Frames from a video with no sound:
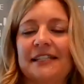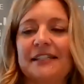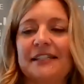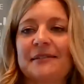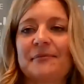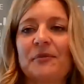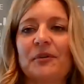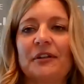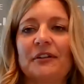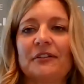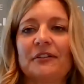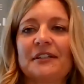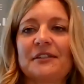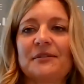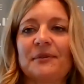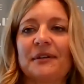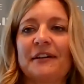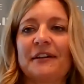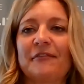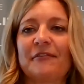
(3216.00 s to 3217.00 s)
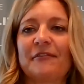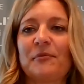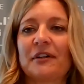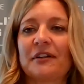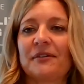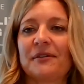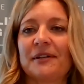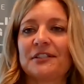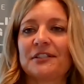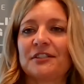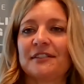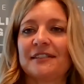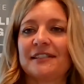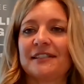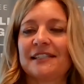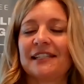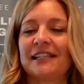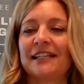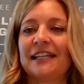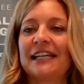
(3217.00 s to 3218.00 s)
I'll take some water because we have more
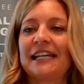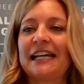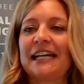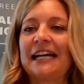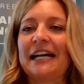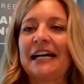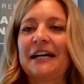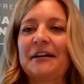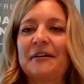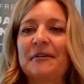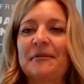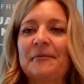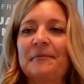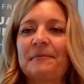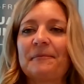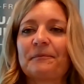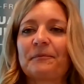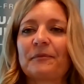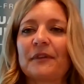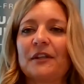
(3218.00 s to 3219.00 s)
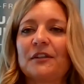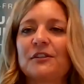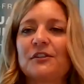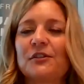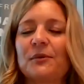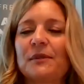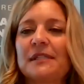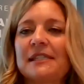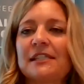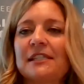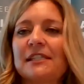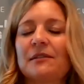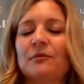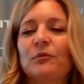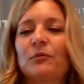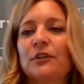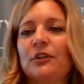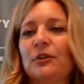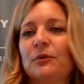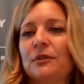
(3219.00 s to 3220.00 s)
questions. So it's
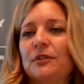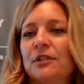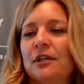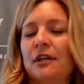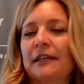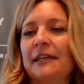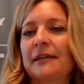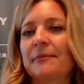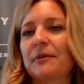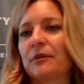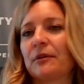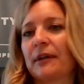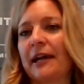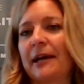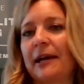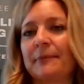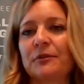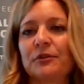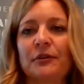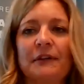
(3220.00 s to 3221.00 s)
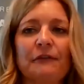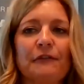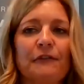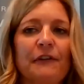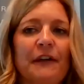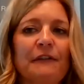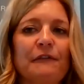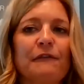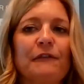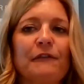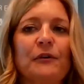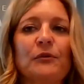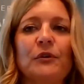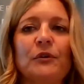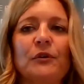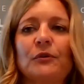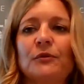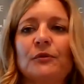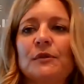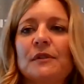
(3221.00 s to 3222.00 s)
when you were talking about capturing 5
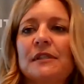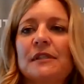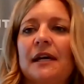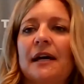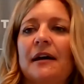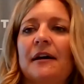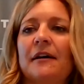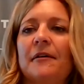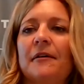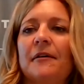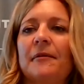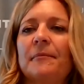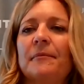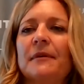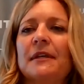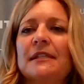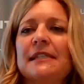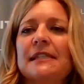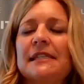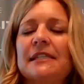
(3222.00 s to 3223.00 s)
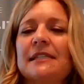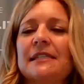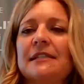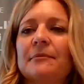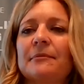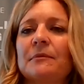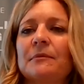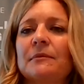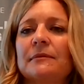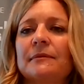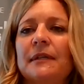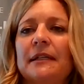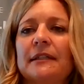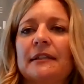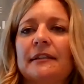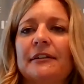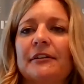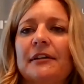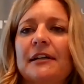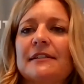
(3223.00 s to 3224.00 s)
photos,
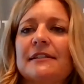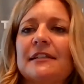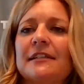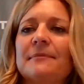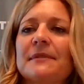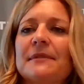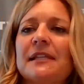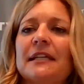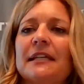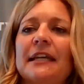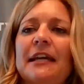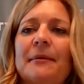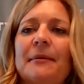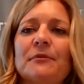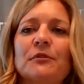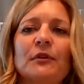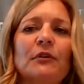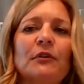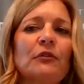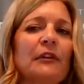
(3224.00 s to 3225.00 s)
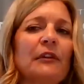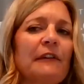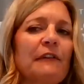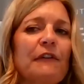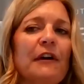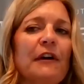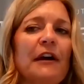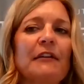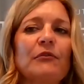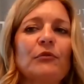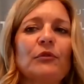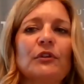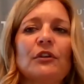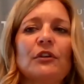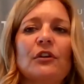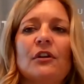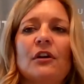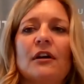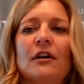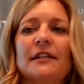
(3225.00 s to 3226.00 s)
Clara, seems like capturing only 5 would
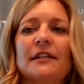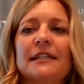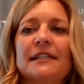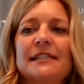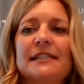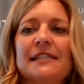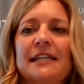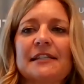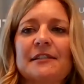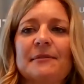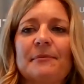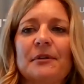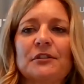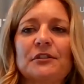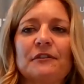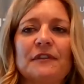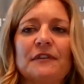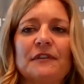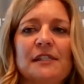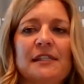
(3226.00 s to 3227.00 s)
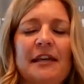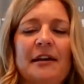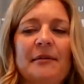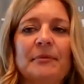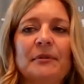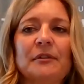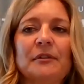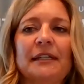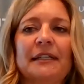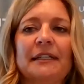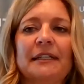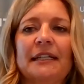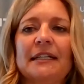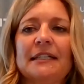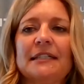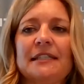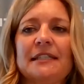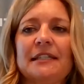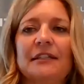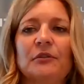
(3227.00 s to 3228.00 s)
not assess much of the sample. Any
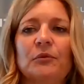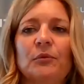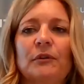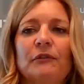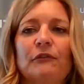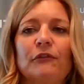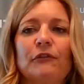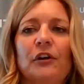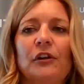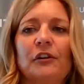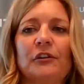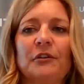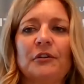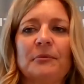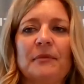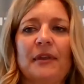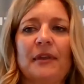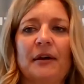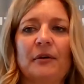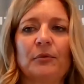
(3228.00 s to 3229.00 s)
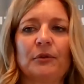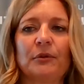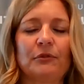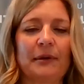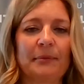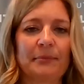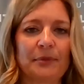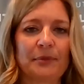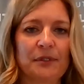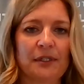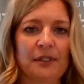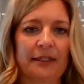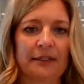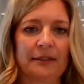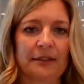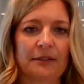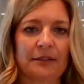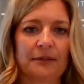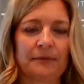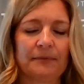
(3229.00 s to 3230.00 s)
idea what volume that would represent?